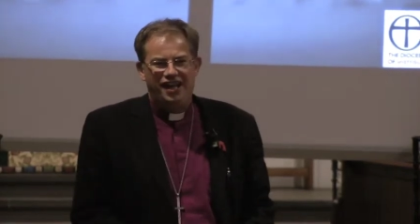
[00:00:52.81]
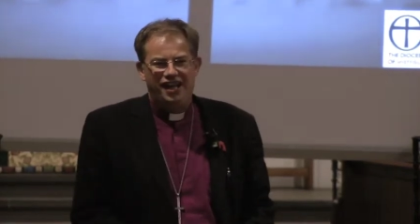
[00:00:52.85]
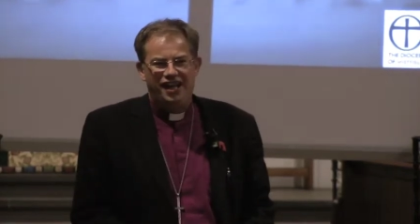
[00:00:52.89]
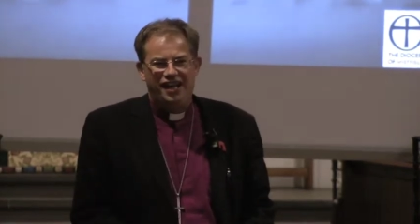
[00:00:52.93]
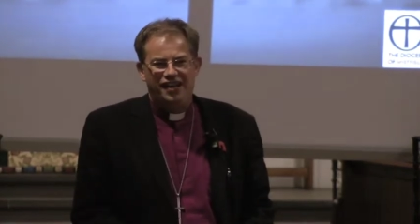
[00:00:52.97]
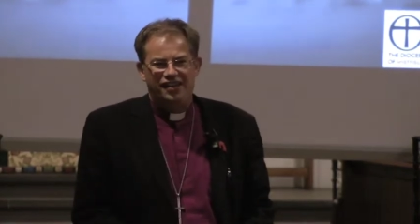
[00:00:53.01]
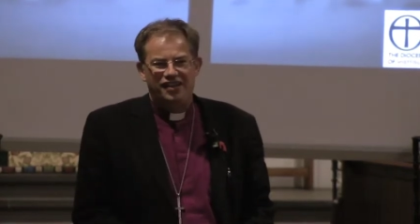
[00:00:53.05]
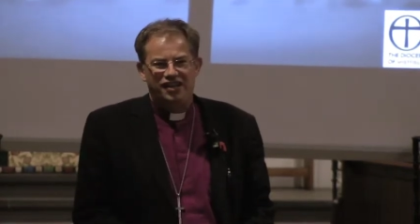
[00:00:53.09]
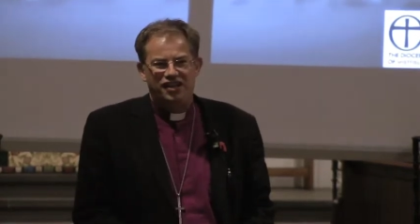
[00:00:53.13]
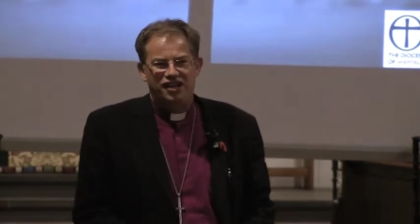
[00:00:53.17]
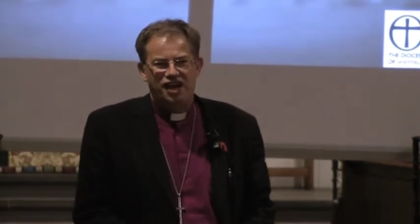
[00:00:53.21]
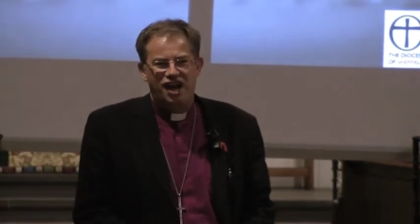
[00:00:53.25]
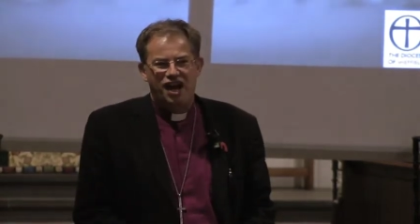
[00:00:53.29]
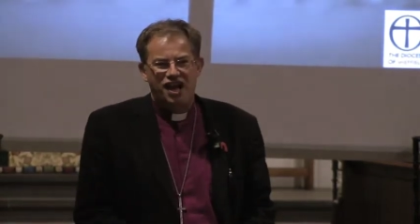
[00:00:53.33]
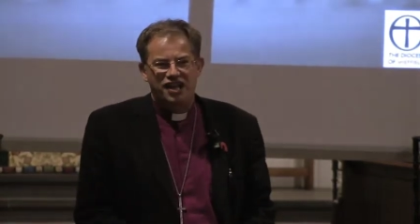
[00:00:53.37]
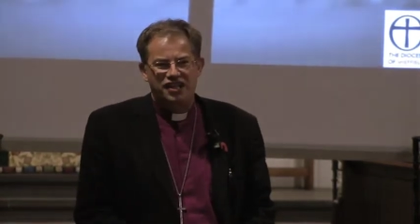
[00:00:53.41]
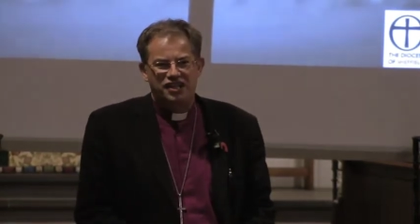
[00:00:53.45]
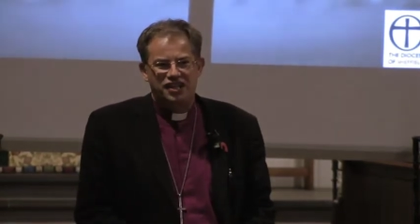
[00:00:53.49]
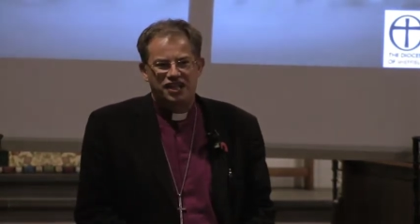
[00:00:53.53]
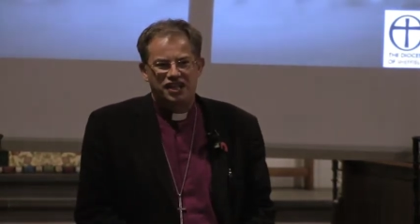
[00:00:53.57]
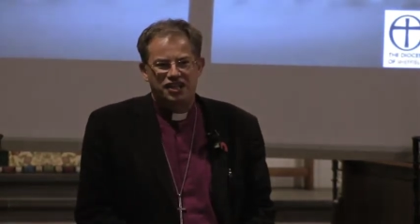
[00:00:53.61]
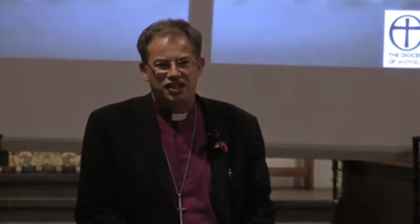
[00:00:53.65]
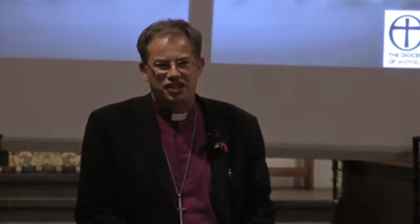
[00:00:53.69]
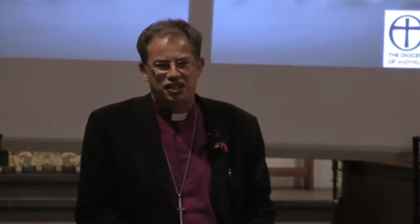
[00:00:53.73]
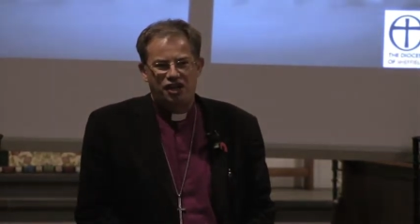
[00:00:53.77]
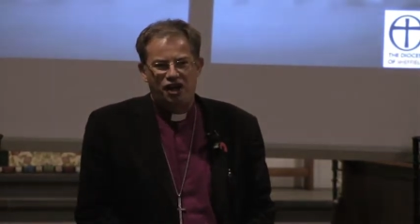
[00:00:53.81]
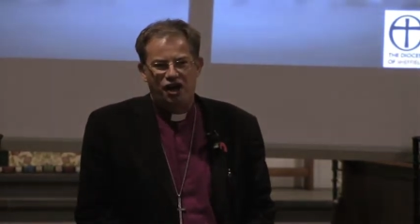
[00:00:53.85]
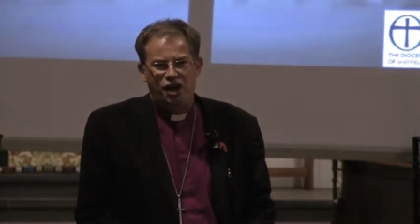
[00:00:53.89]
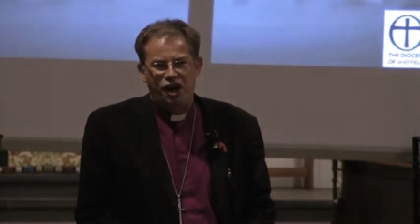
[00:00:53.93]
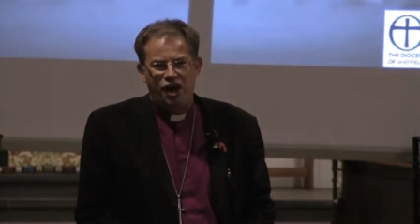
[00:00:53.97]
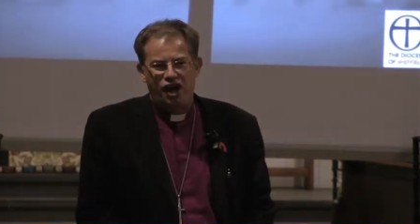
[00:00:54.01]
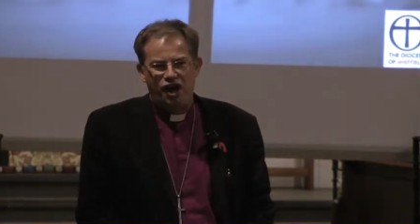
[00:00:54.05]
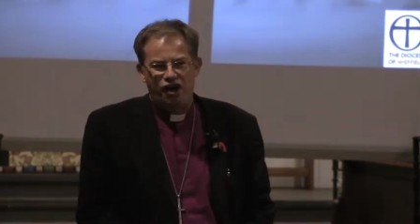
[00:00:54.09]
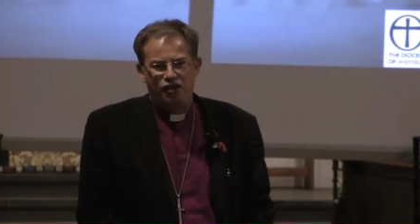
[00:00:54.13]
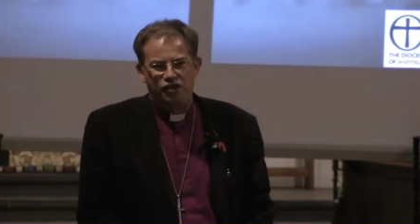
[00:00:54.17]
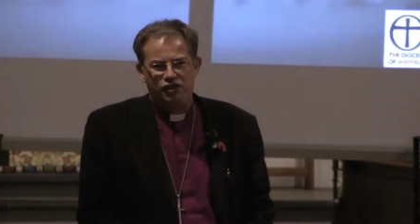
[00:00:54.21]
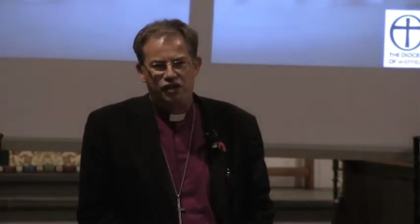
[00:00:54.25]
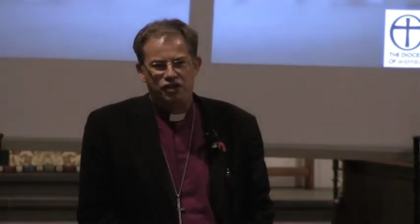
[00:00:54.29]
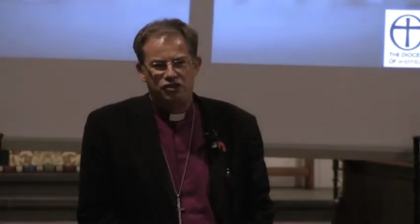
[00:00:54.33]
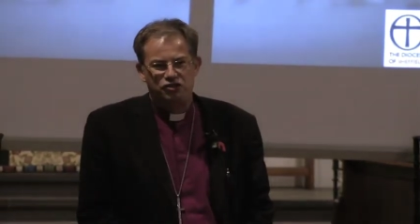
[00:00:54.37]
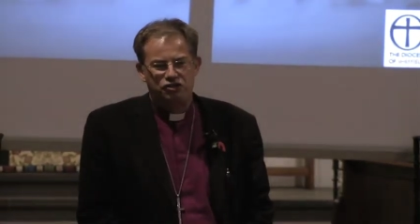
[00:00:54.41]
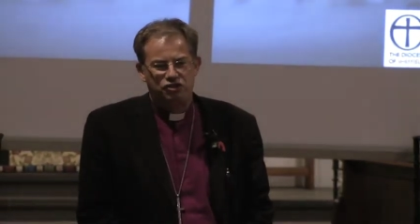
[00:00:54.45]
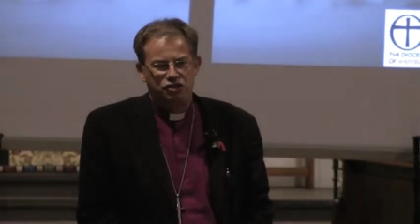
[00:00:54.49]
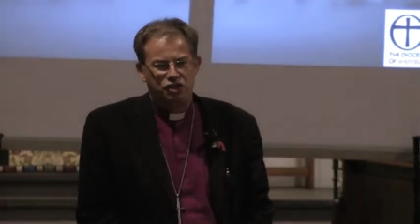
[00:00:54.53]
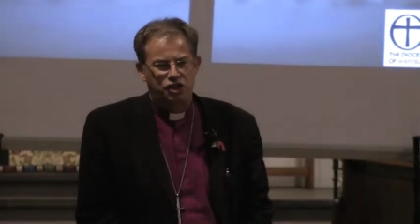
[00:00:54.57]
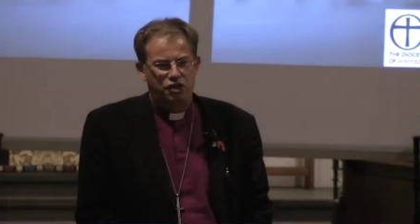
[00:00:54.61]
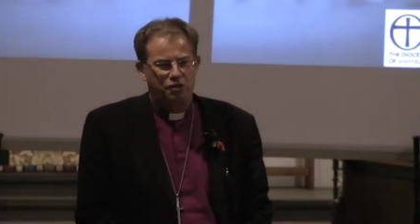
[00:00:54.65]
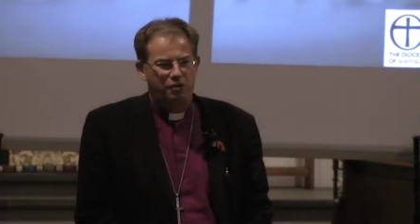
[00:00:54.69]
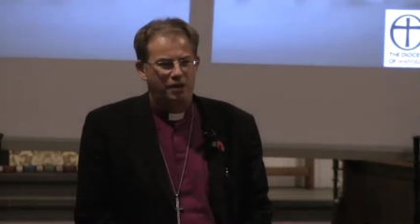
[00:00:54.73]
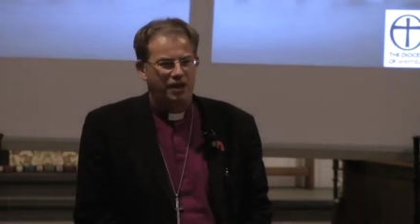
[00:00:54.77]
uh, the diocese on, on this
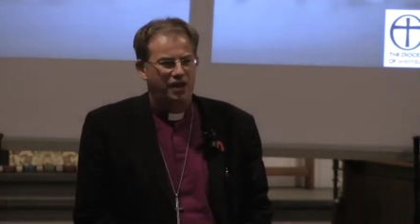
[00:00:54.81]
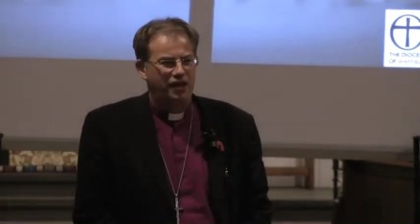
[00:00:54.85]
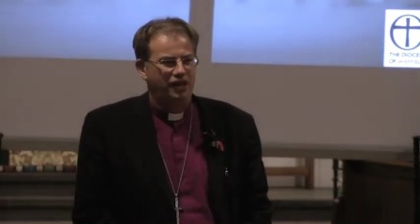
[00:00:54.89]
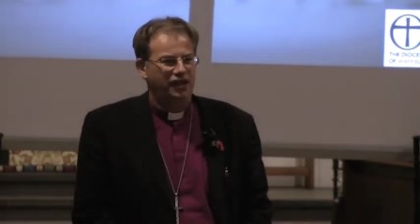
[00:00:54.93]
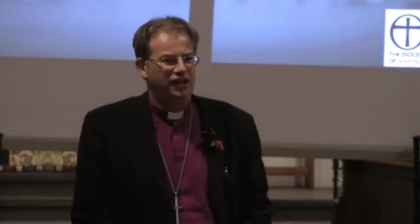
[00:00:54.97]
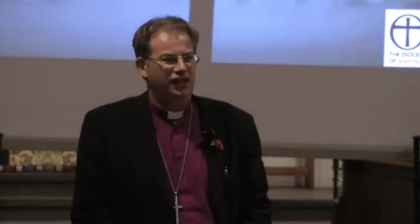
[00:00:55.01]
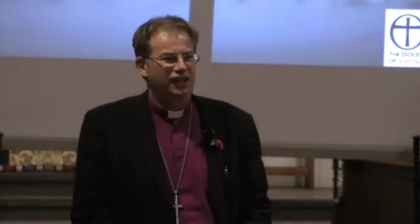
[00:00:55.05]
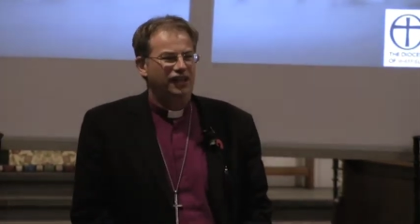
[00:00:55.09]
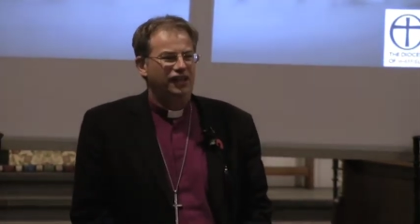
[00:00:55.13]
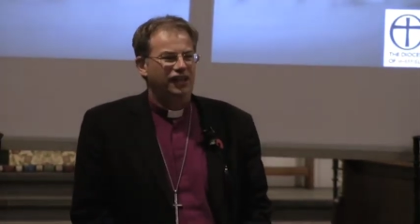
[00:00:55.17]
tour.